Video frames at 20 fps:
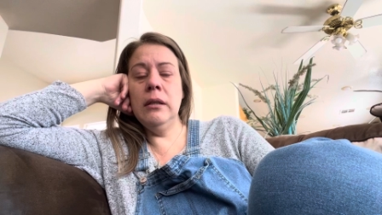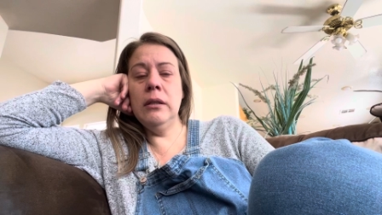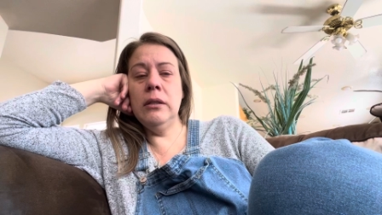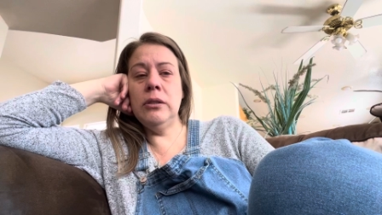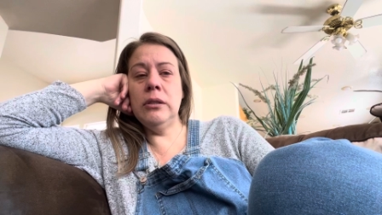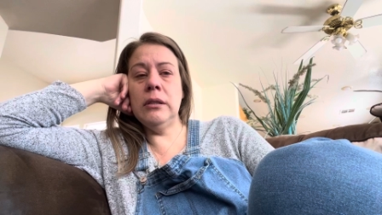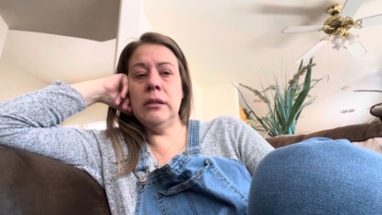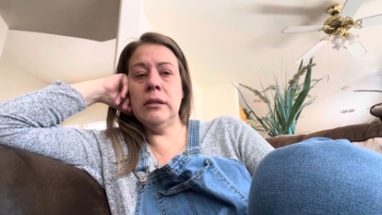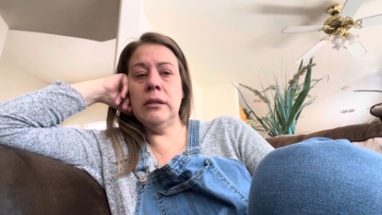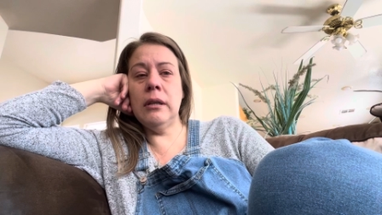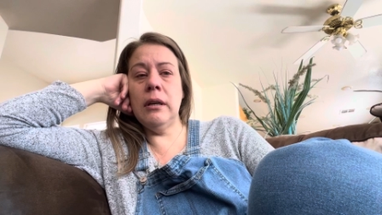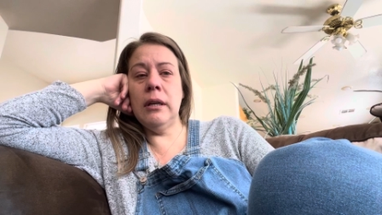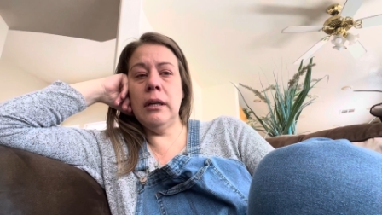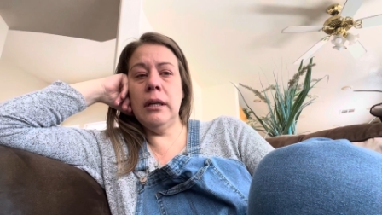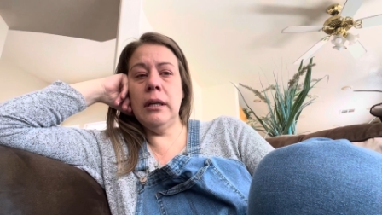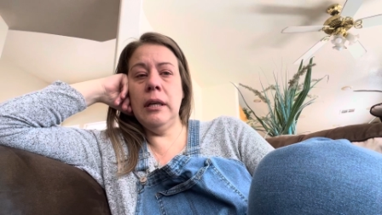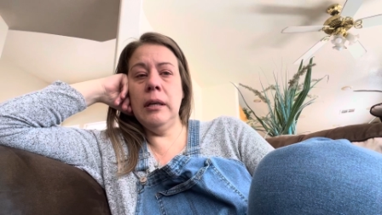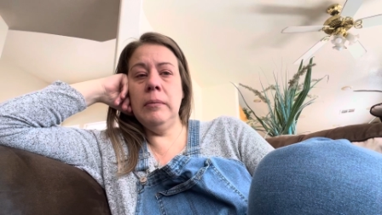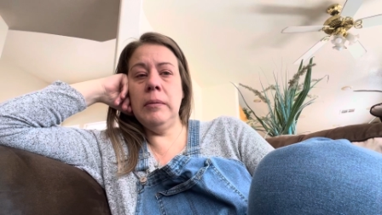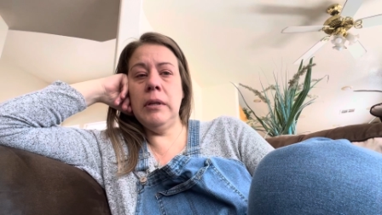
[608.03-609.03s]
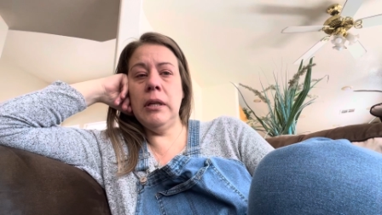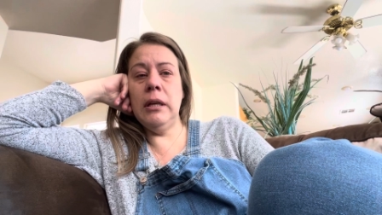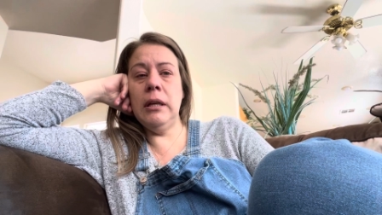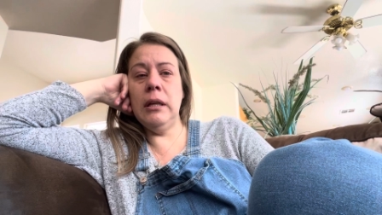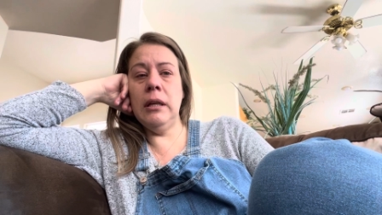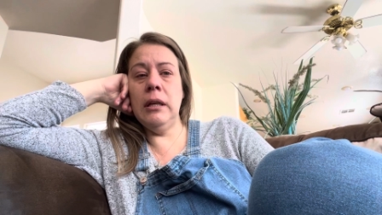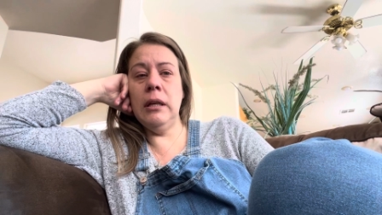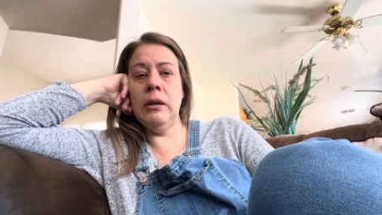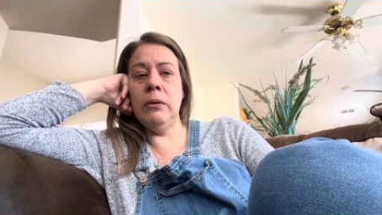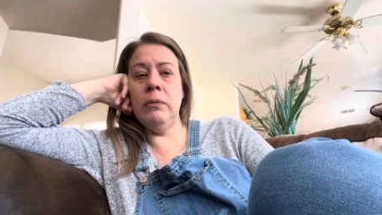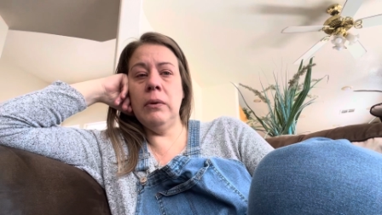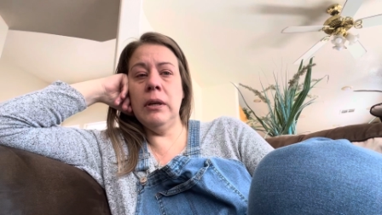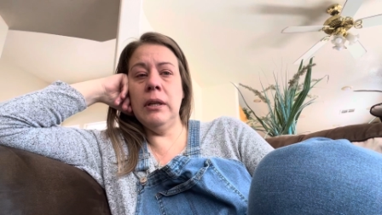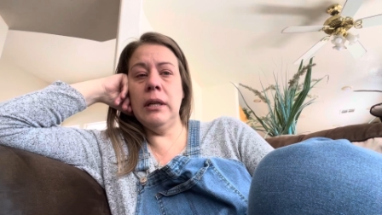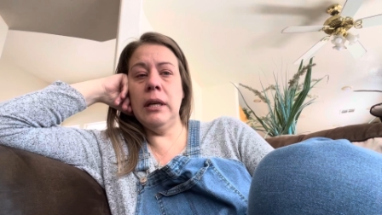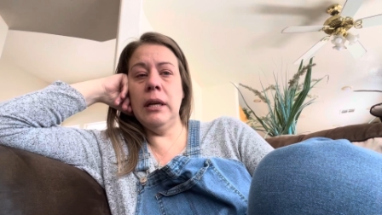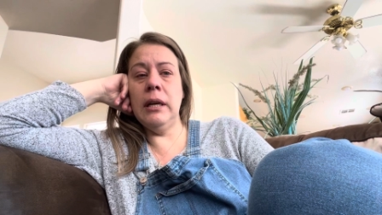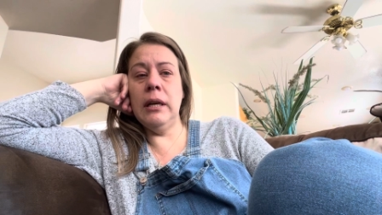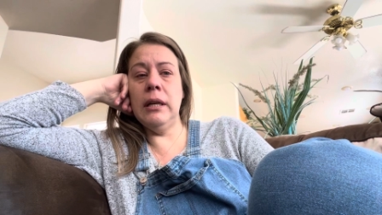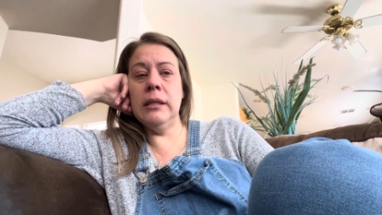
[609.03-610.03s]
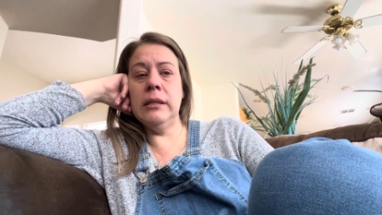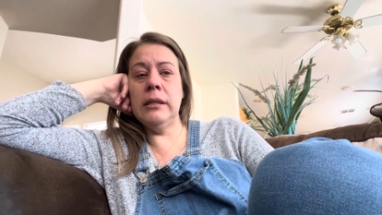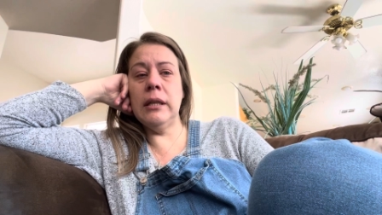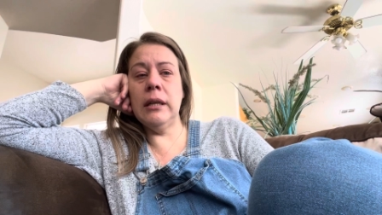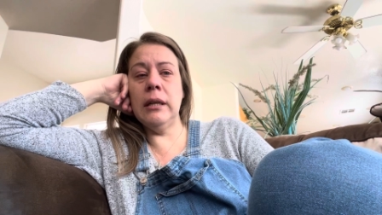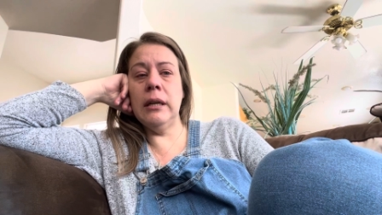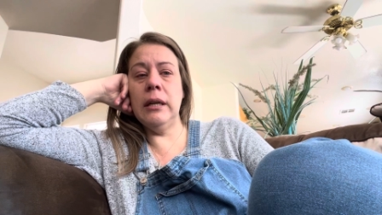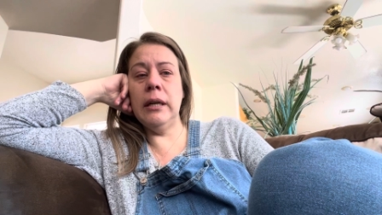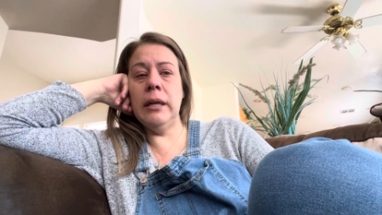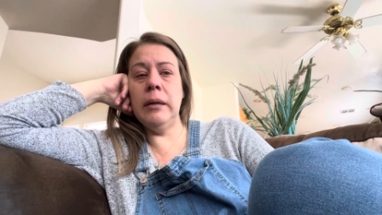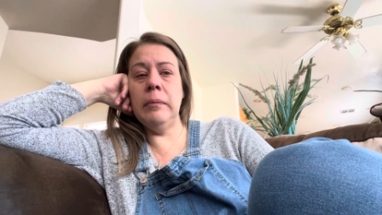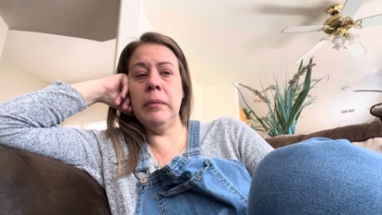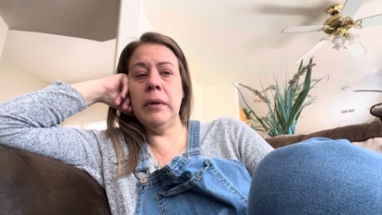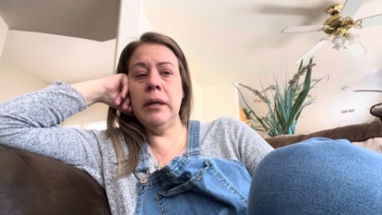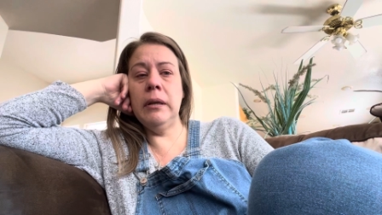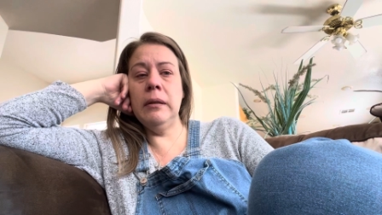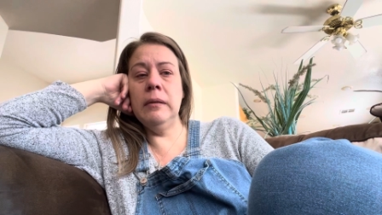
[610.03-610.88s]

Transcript: just got to keep taking it one day at a time